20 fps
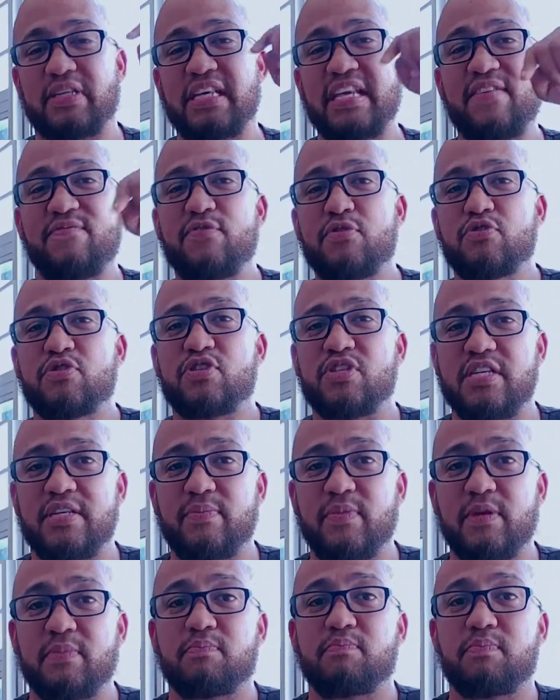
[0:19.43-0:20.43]
if you're
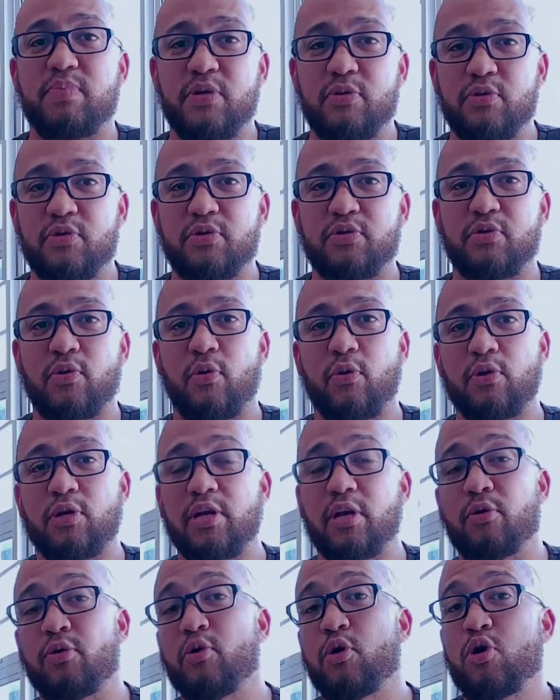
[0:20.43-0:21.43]
streaming Bluetooth
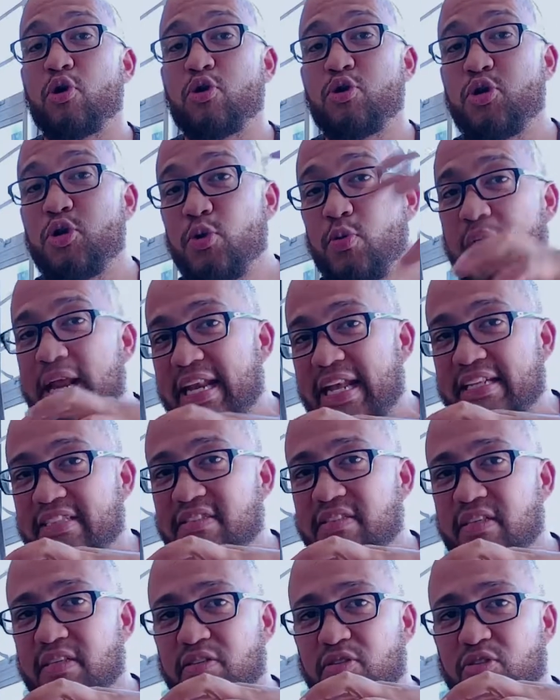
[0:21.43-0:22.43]
audio to an
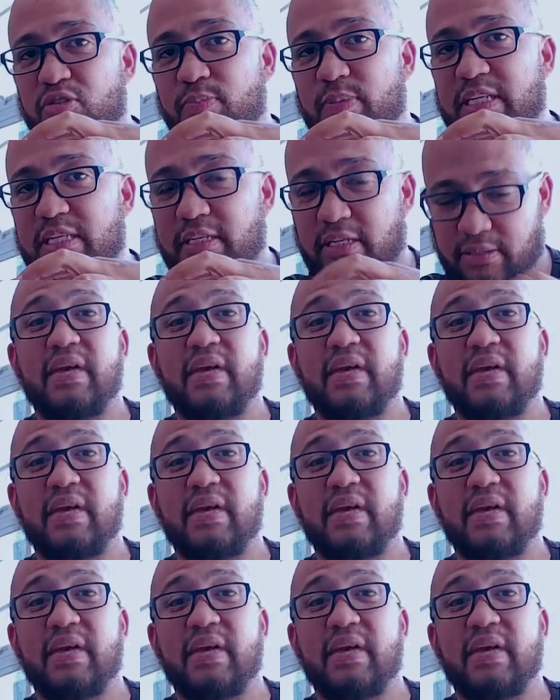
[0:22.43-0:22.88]
external speaker.